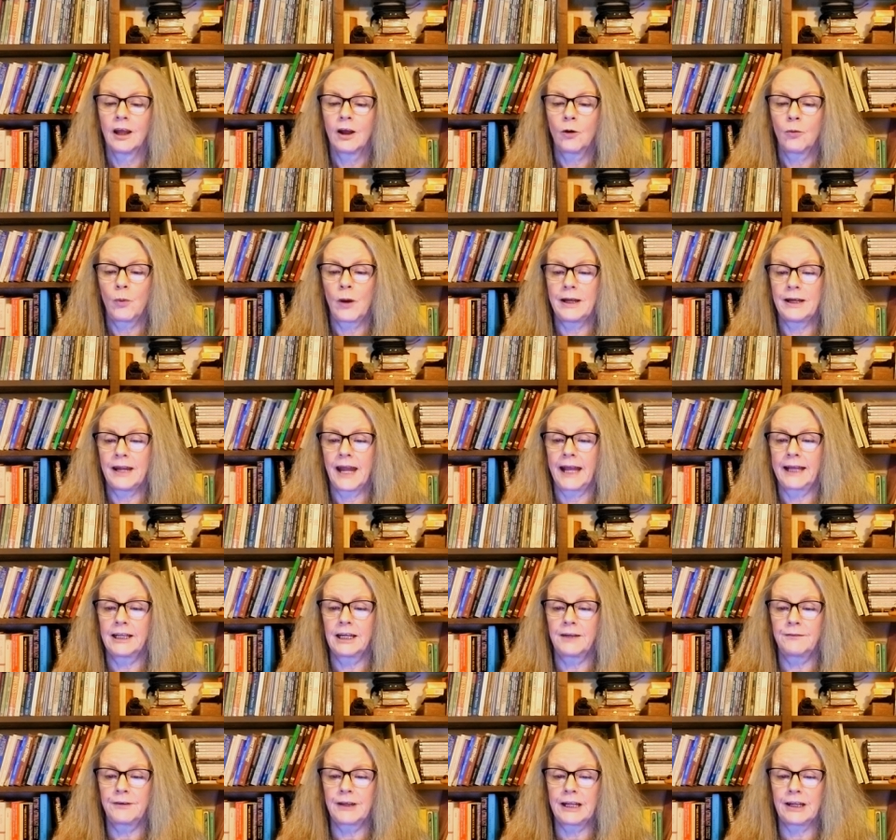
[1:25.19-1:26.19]
When
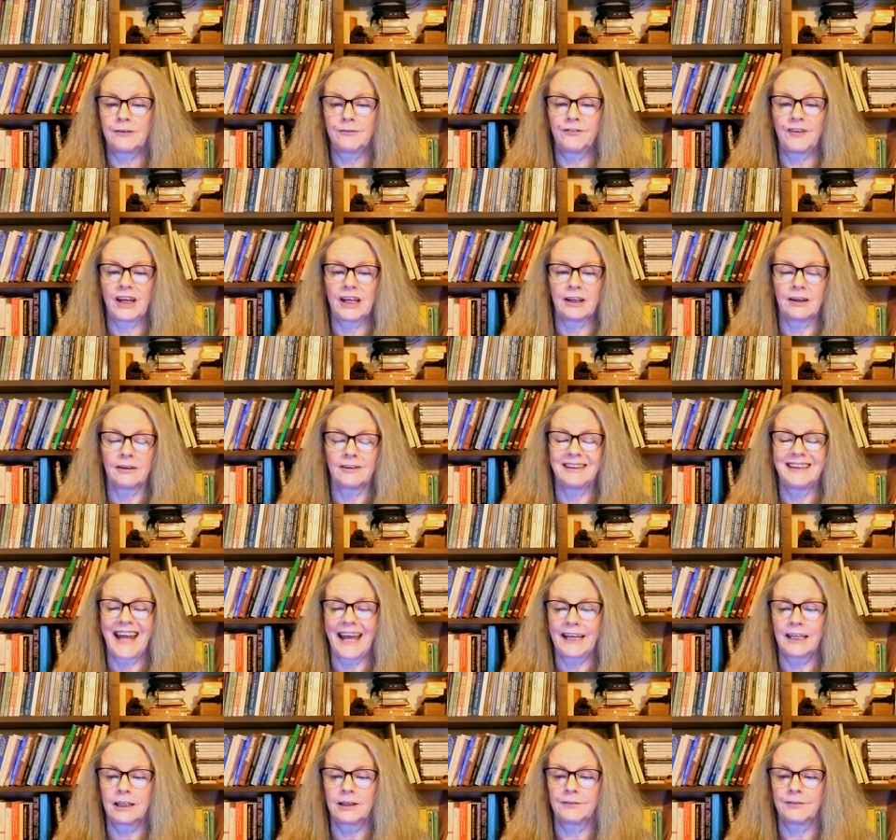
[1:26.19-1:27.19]
negatively,
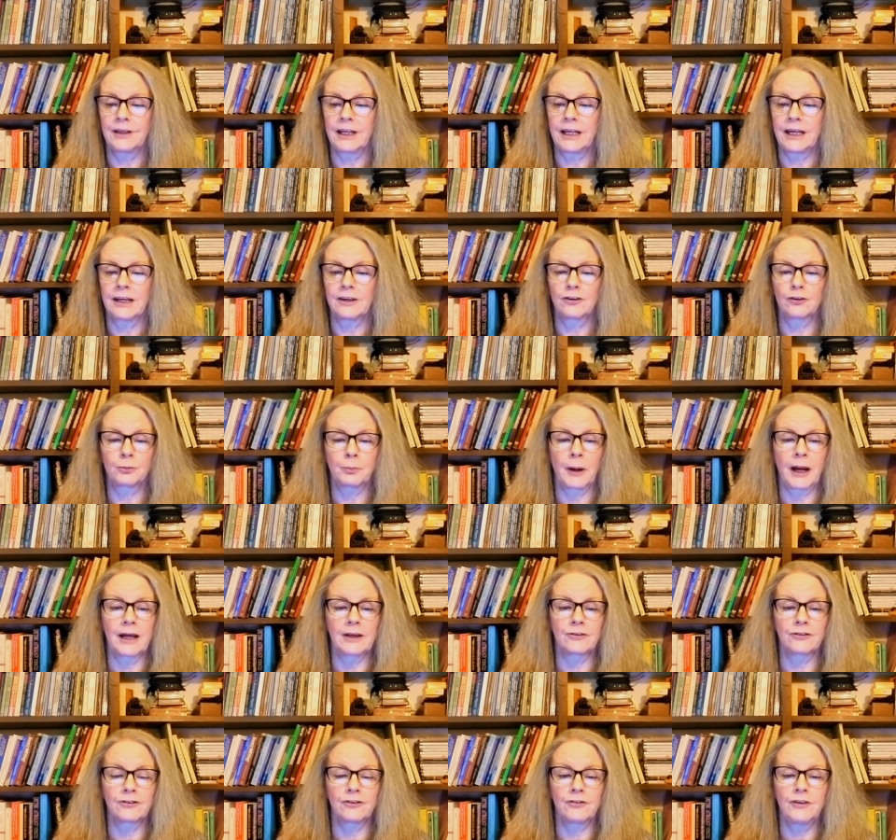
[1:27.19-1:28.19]
negatively
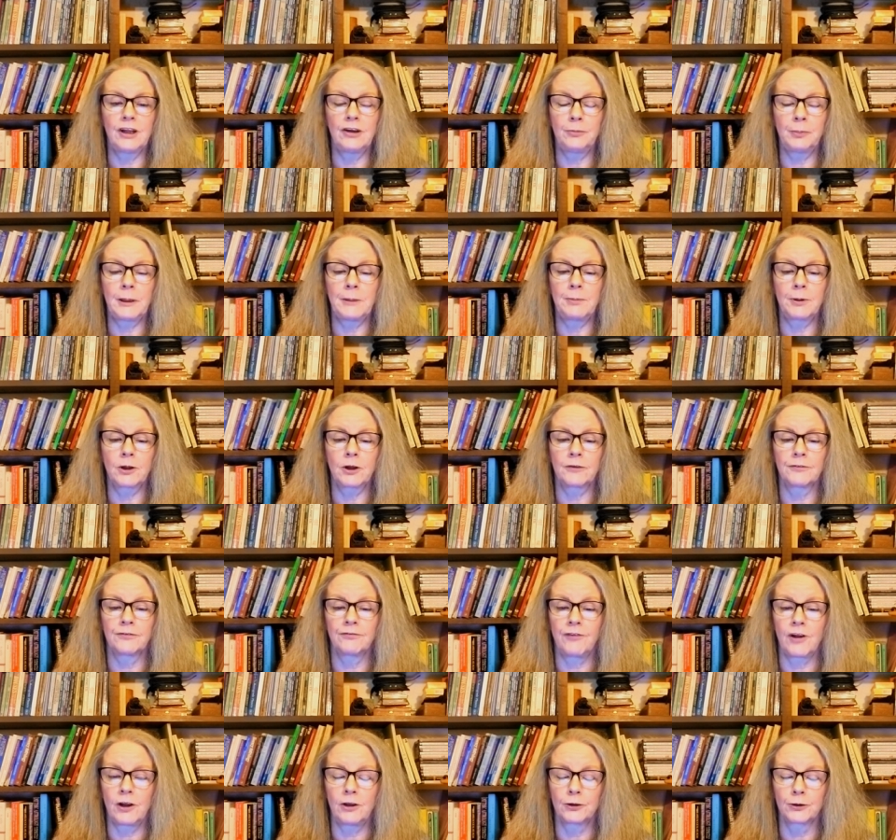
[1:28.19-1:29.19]
expressed, these people are
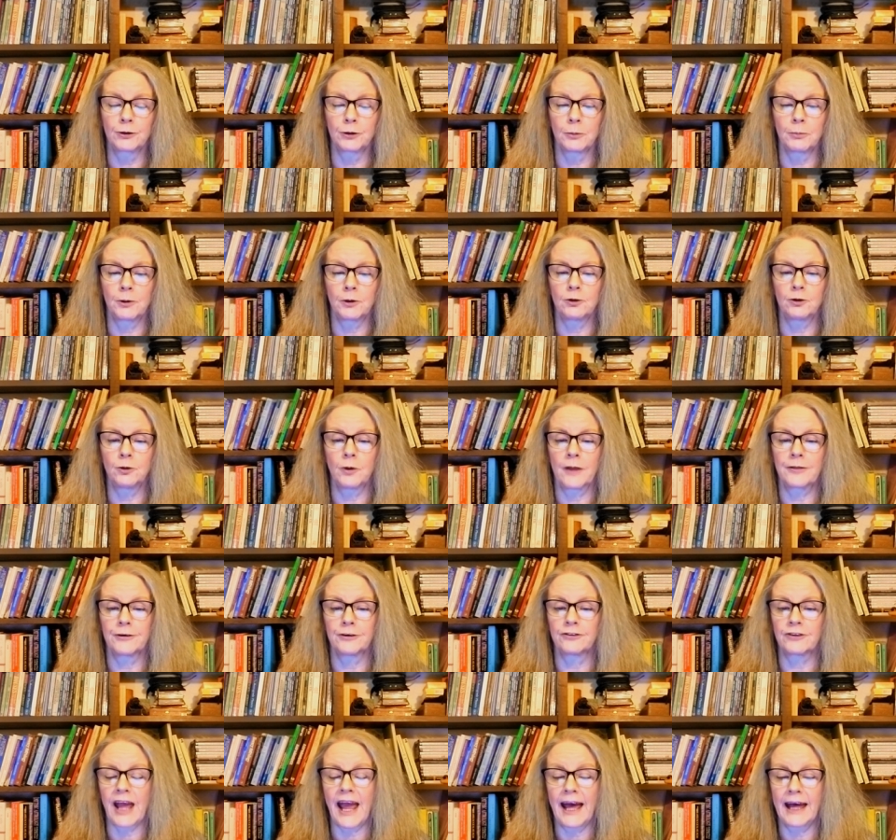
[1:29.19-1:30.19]
vulnerable to
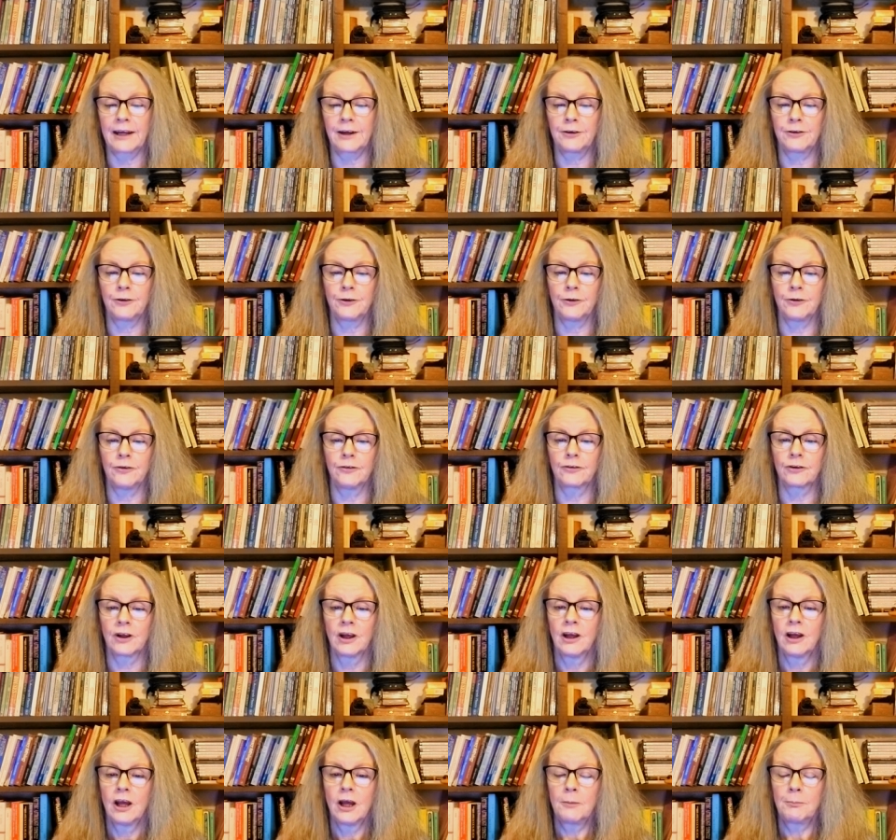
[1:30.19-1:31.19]
others' attitudes,
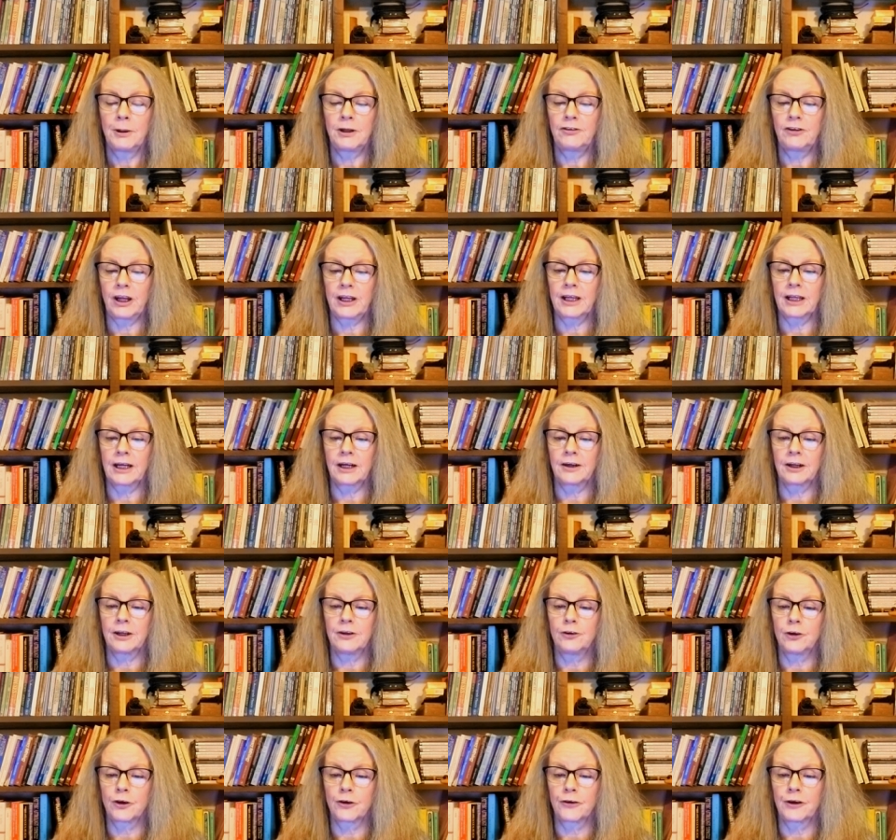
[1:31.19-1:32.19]
particularly
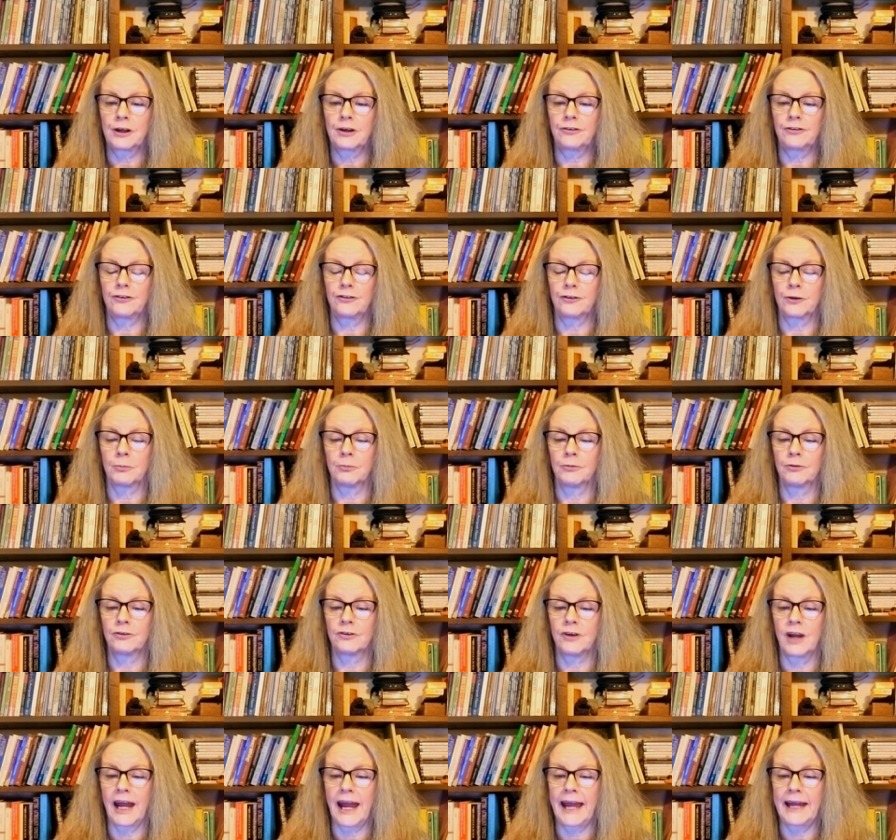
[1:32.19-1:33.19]
to criticisms
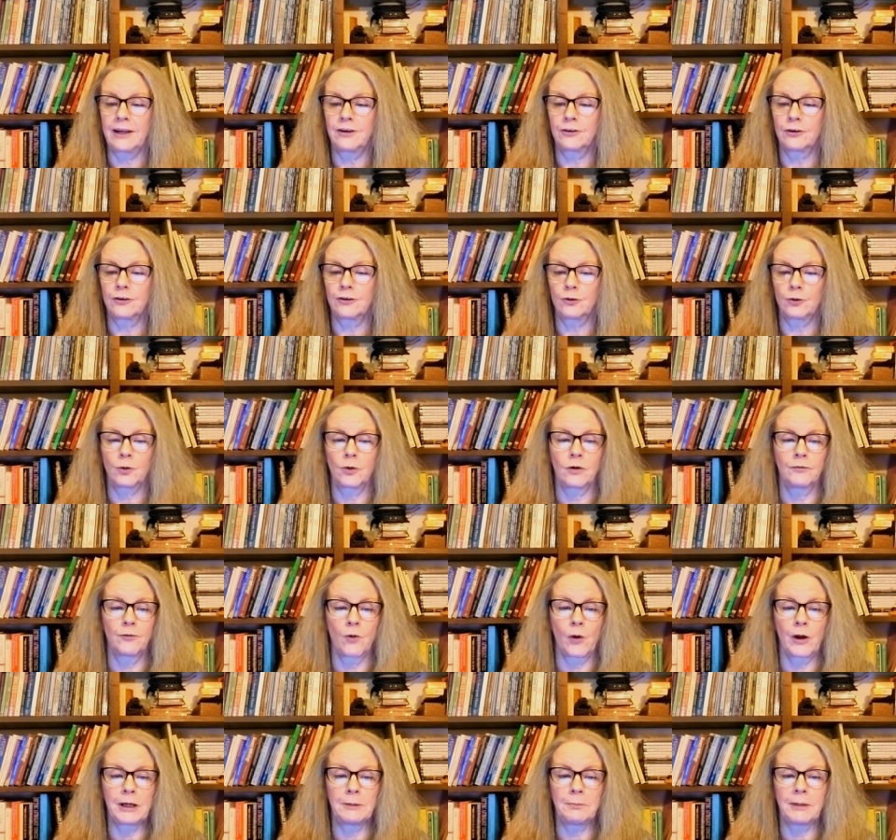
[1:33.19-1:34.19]
and anxious to
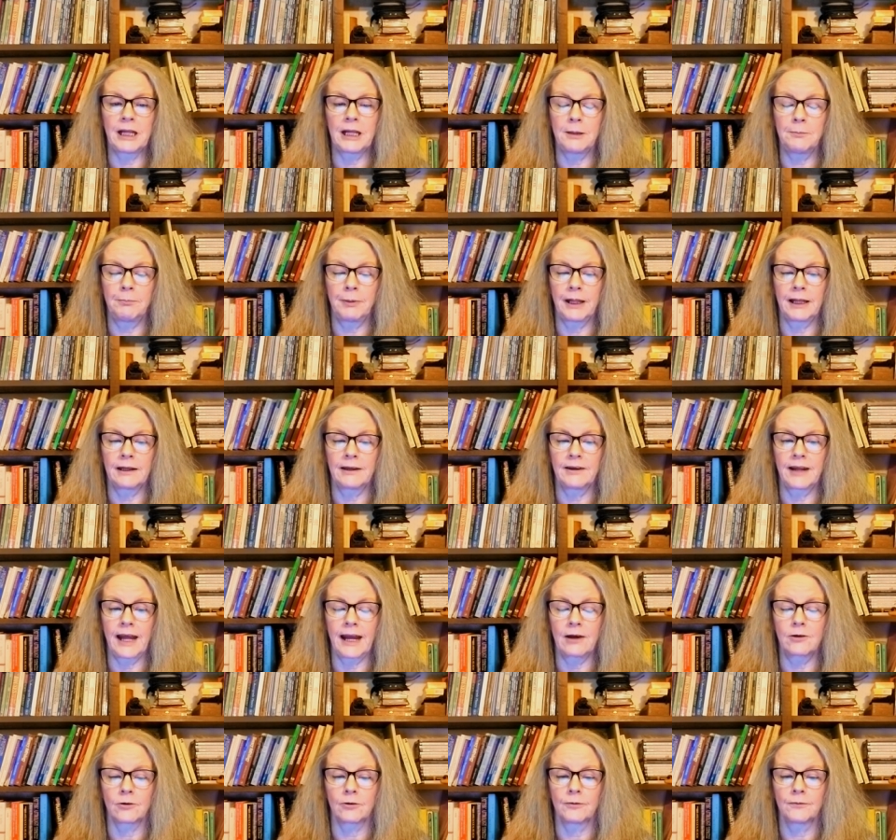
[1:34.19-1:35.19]
avoid being pinned
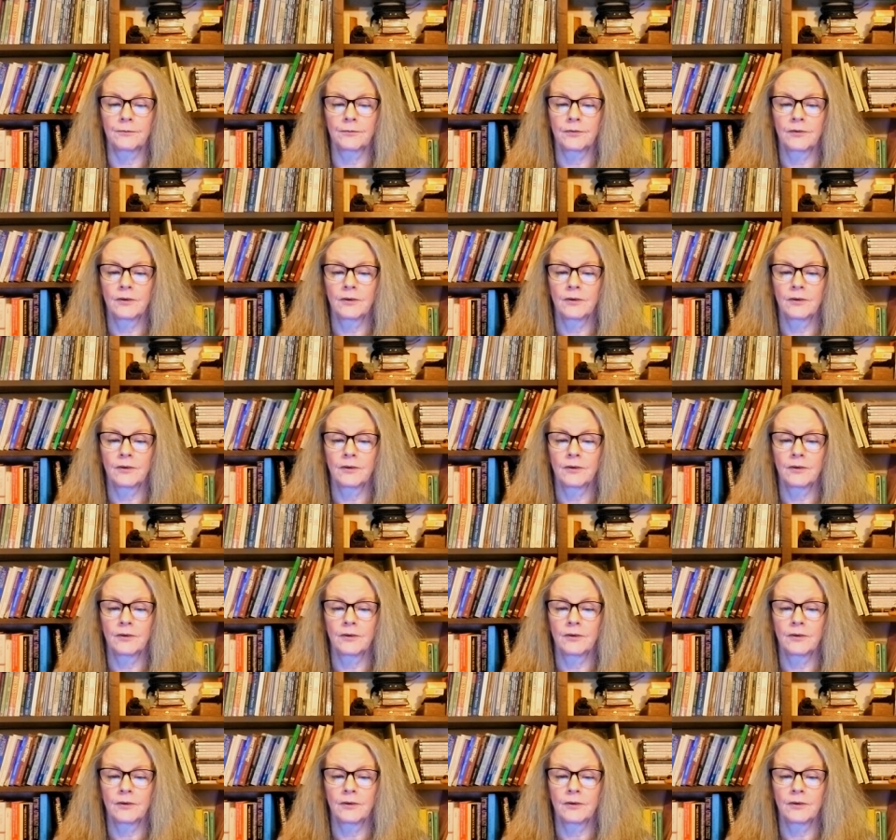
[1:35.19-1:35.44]
down.